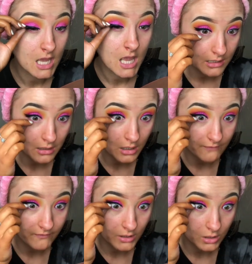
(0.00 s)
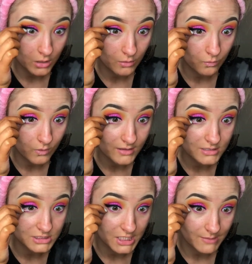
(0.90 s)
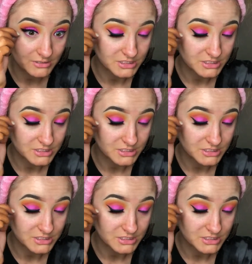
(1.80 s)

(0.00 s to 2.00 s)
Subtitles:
In her video with Jamie